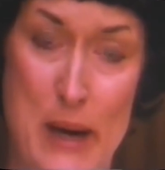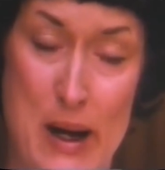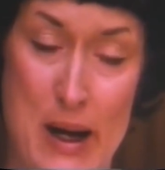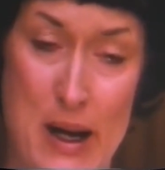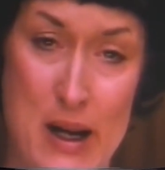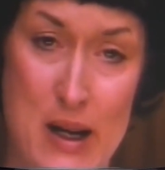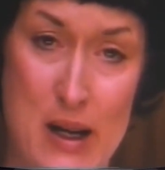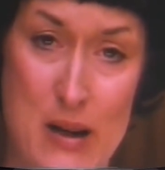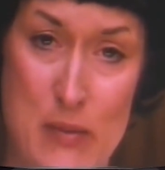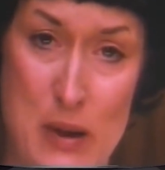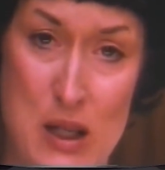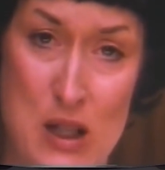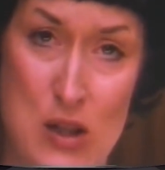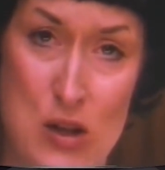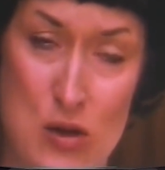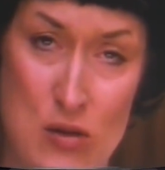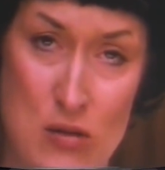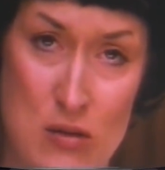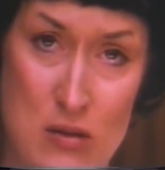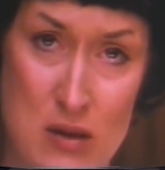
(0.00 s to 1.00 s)
During a
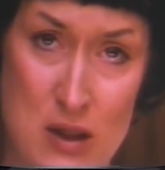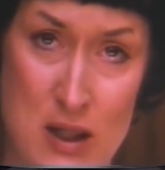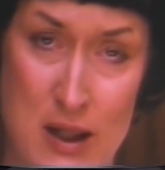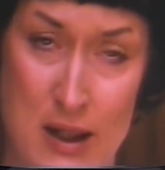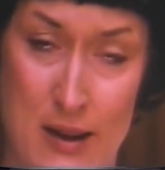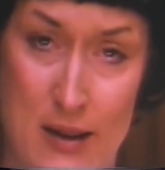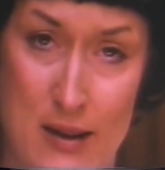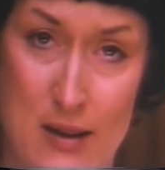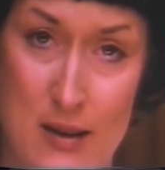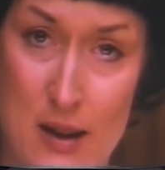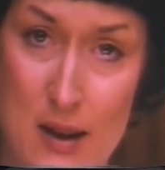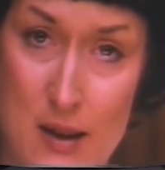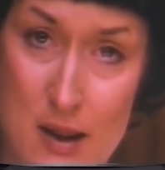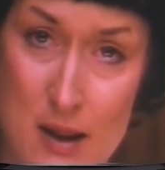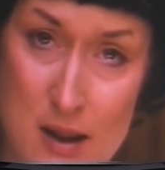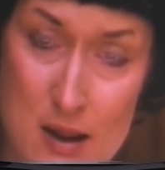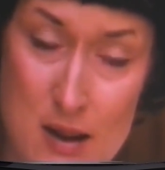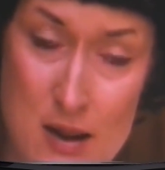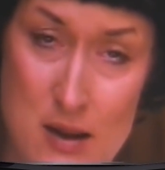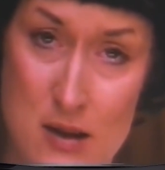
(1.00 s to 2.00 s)
challenging period,
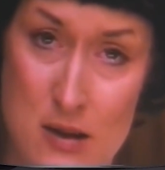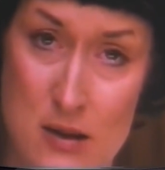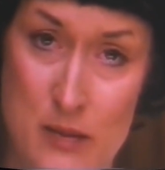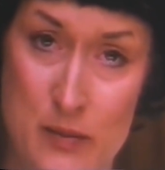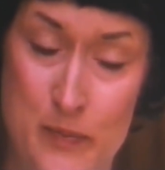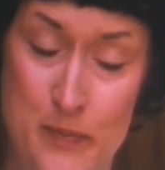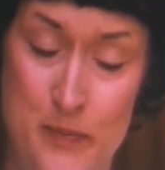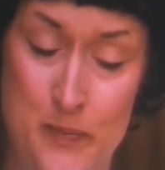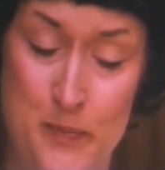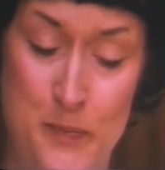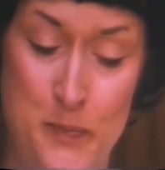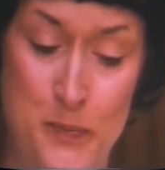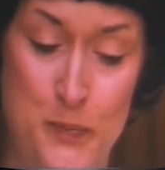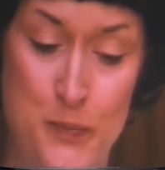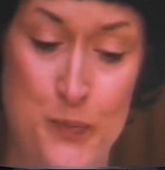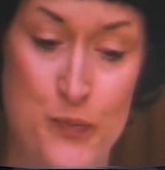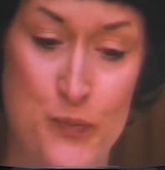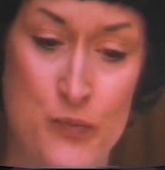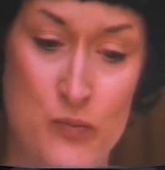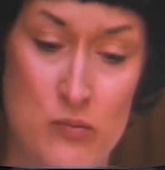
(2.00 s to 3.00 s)
Streep stood by
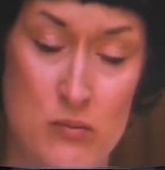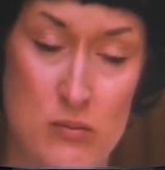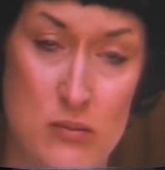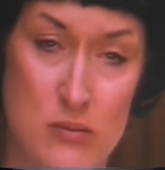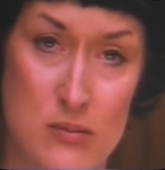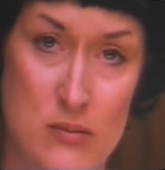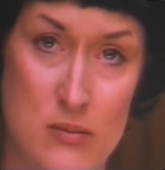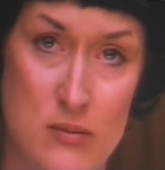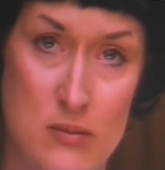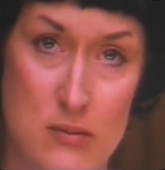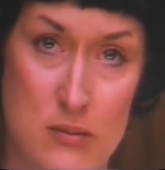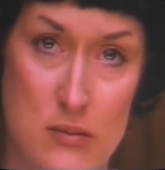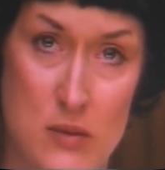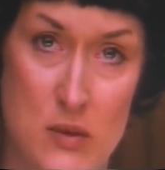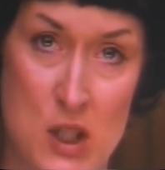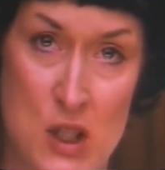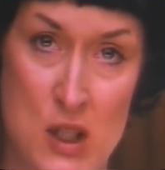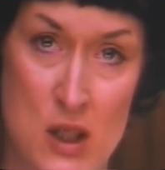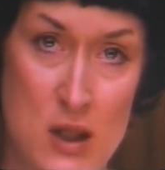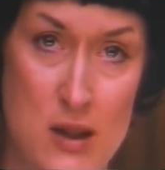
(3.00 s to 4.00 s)
Cazale's side,
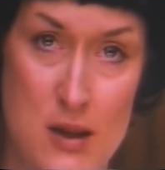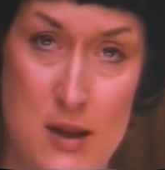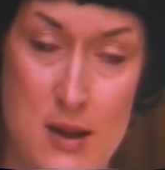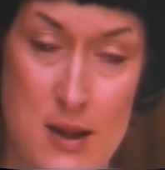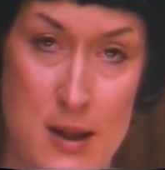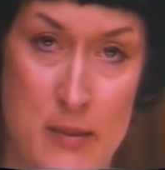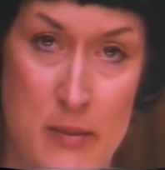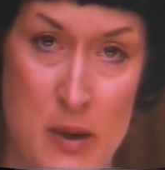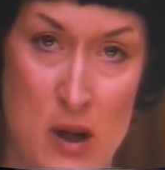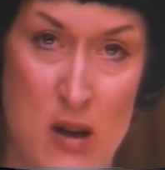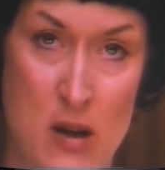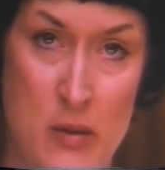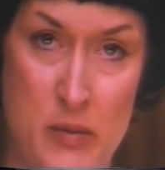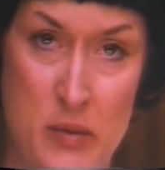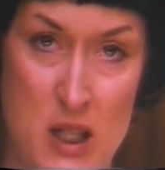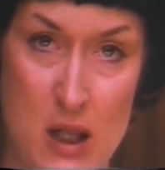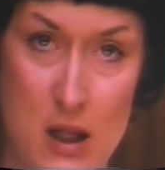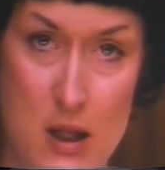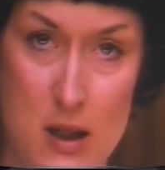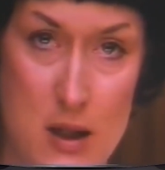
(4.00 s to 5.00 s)
attending every medical
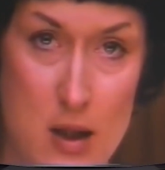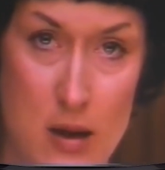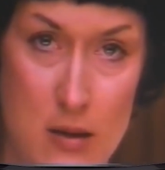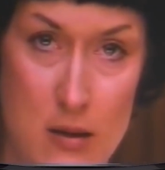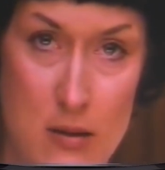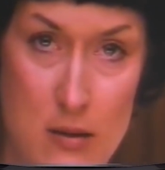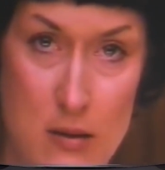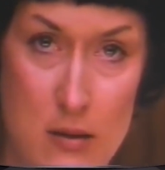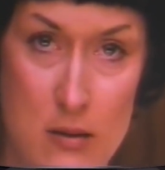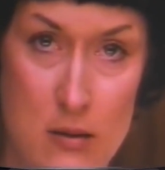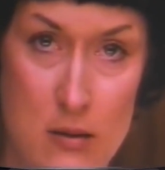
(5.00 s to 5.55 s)
radiation and